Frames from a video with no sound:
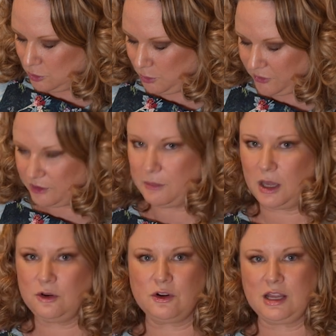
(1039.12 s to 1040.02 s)
then you put them
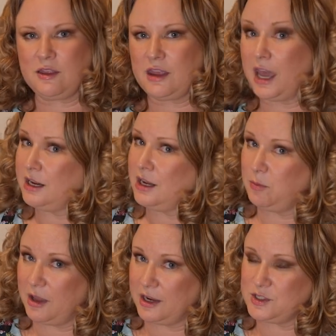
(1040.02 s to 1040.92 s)
underneath any
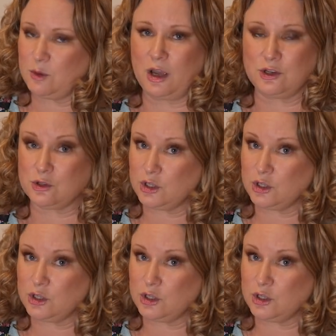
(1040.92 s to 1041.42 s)
appliance you want, your